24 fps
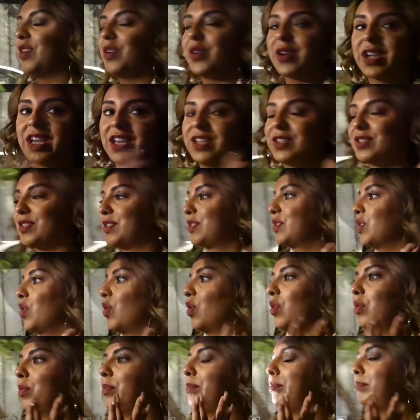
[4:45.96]
Okay,
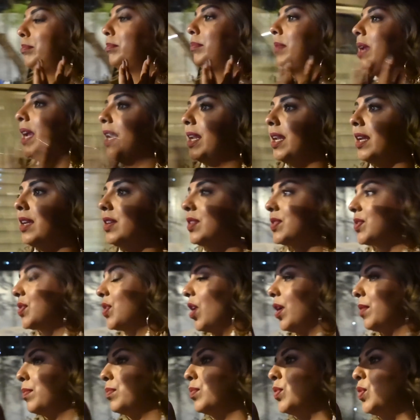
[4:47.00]
so meetings
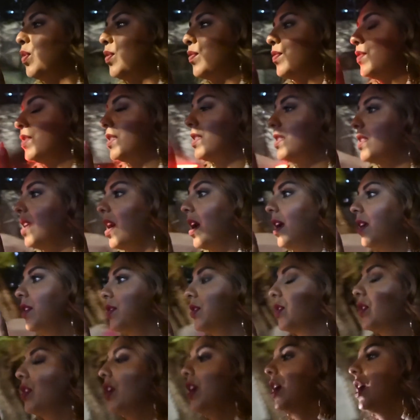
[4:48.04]
got moved aside
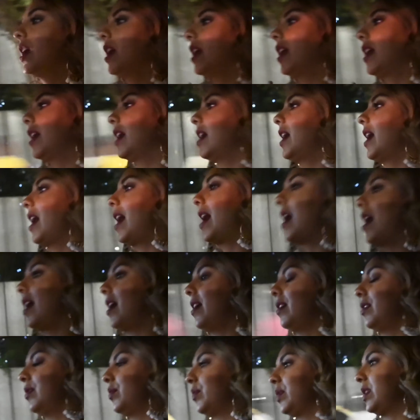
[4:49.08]
today
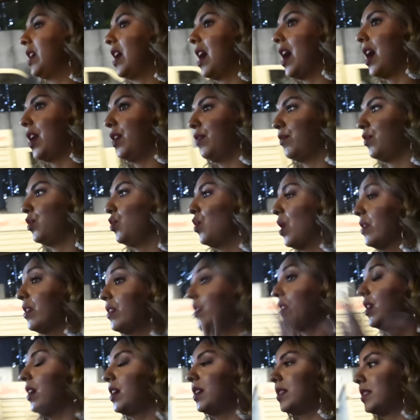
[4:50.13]
and we had a few other
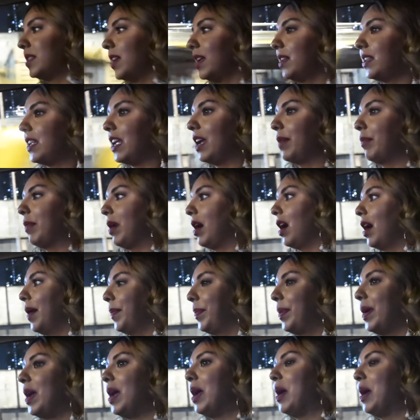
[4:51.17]
things that came up.